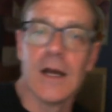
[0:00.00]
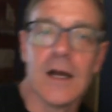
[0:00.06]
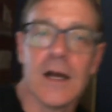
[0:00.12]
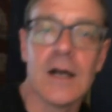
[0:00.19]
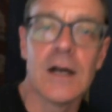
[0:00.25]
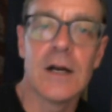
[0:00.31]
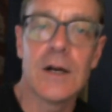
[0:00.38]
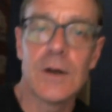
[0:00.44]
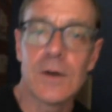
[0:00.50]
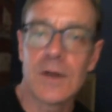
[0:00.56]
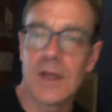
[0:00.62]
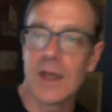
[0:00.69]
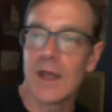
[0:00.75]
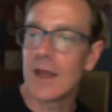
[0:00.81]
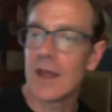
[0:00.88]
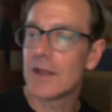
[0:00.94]

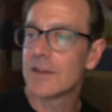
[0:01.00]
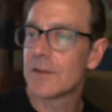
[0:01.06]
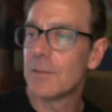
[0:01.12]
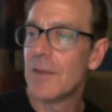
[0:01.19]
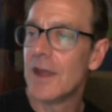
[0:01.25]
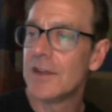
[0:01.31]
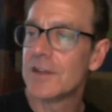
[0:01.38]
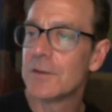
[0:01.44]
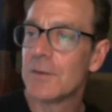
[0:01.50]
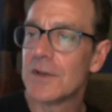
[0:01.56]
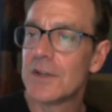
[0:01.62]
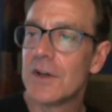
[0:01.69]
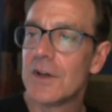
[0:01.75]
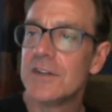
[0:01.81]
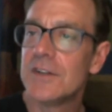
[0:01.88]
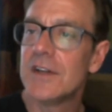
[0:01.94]
Okay, it's amazing
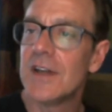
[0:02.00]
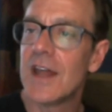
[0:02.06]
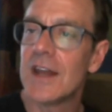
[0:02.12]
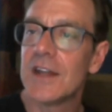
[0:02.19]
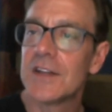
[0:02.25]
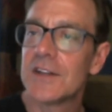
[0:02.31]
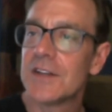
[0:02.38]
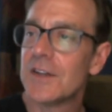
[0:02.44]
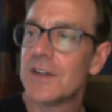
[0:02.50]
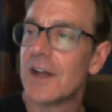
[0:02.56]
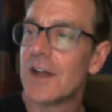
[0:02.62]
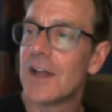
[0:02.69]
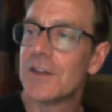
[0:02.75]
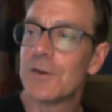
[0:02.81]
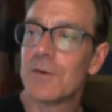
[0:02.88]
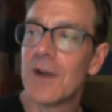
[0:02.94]
what good genetics and
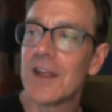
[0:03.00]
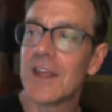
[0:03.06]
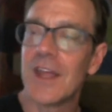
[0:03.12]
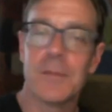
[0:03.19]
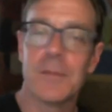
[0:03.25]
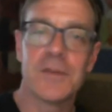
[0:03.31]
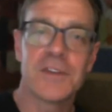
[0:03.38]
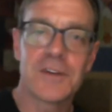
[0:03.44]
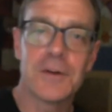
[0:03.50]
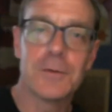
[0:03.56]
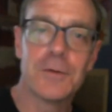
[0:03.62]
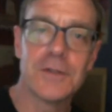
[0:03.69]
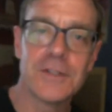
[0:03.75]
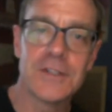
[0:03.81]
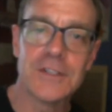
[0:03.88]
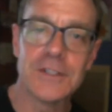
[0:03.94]
the right chemistry
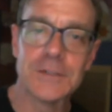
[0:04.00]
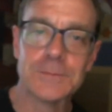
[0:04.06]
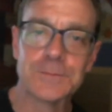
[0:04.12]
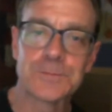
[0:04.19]
will do.